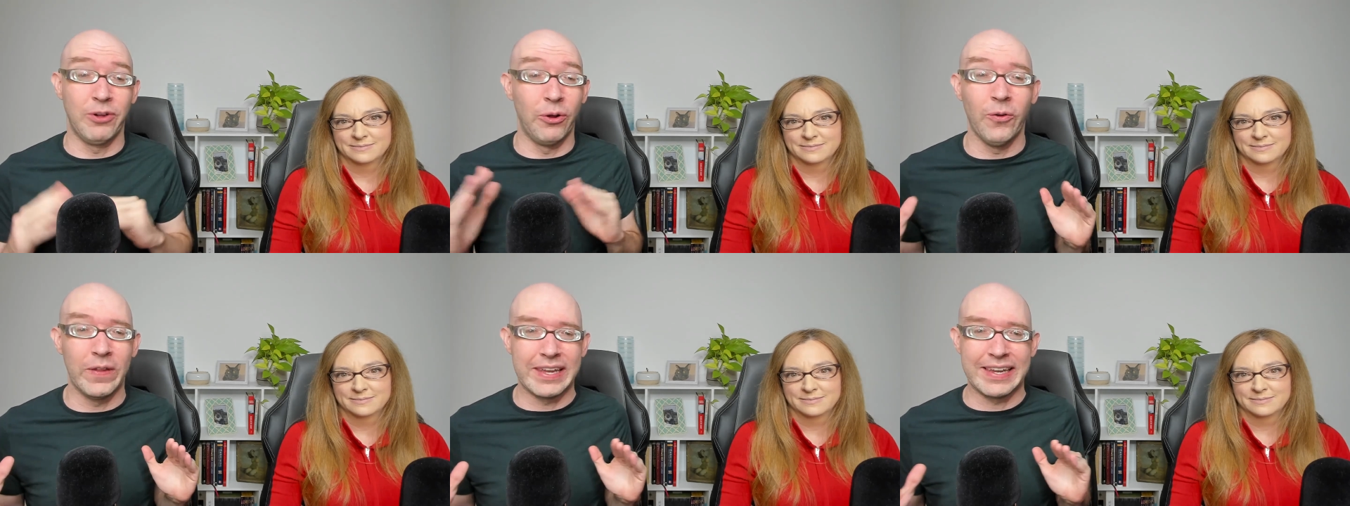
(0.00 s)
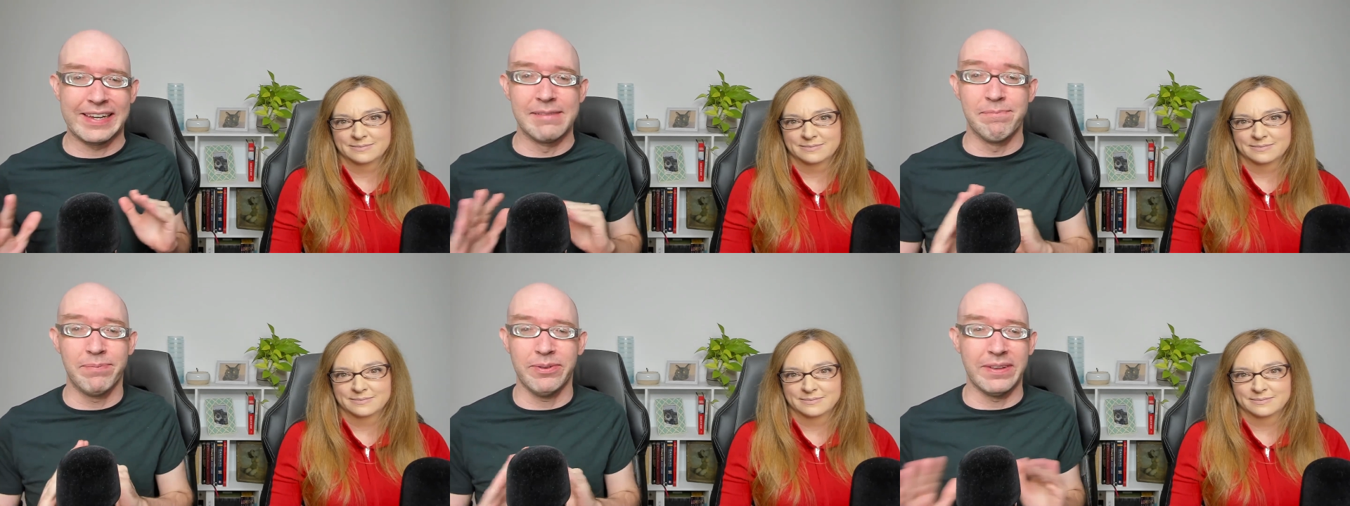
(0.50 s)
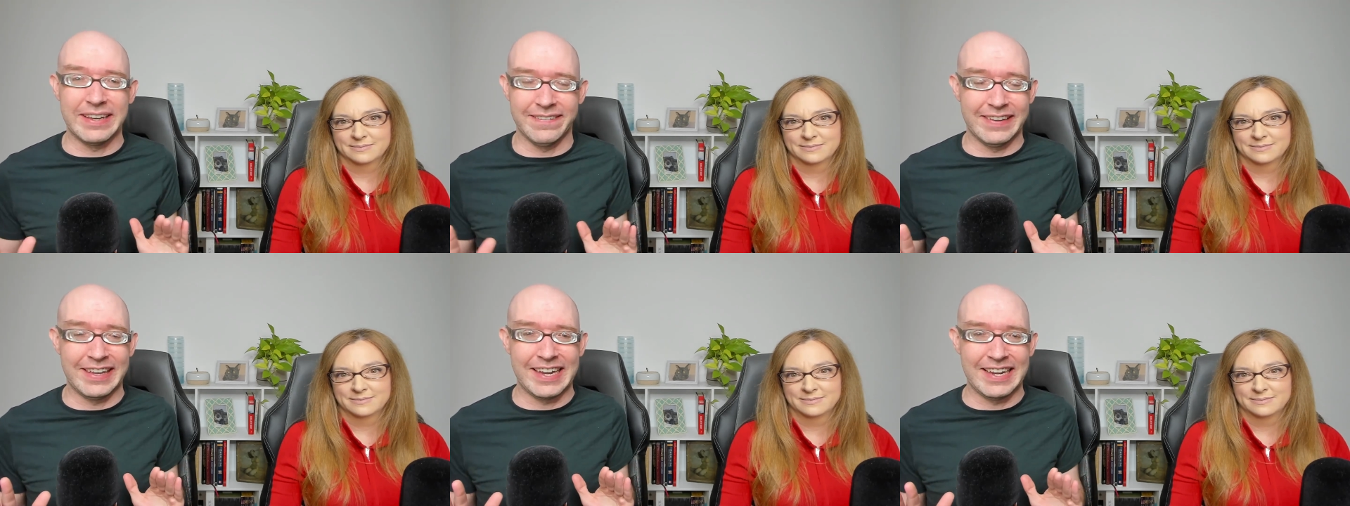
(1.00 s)
Speaker 1: fully,
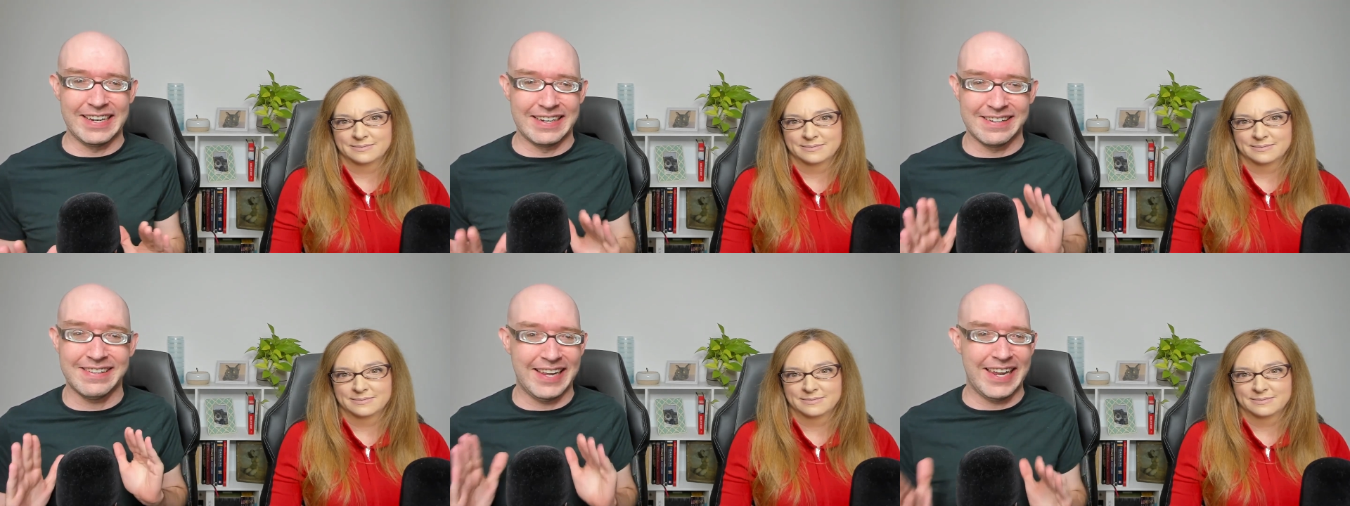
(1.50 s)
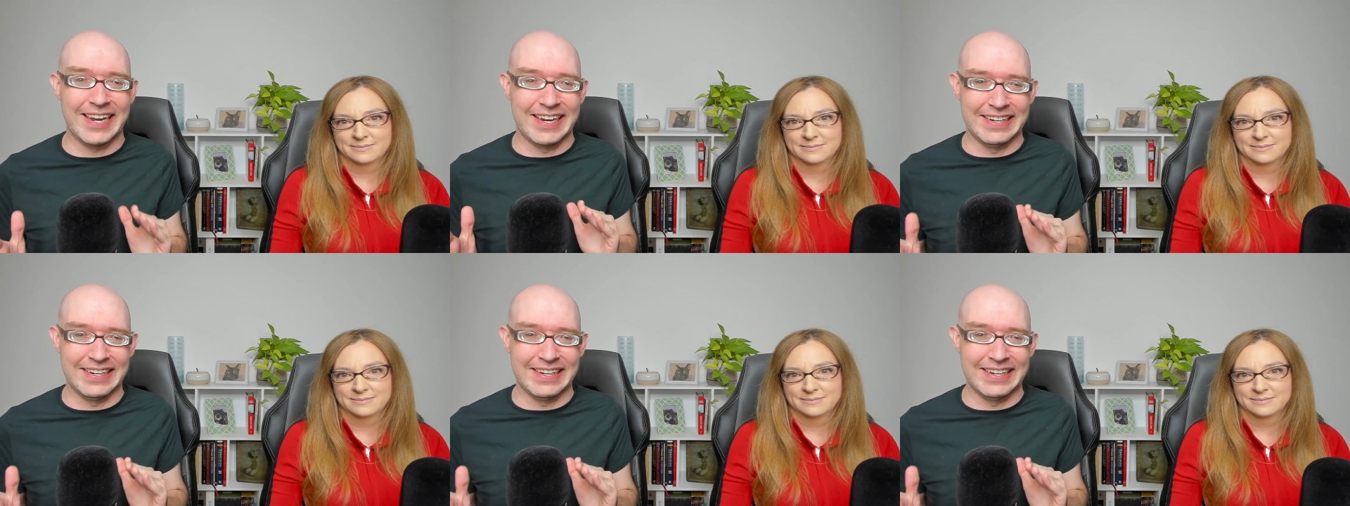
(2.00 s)
completely insane.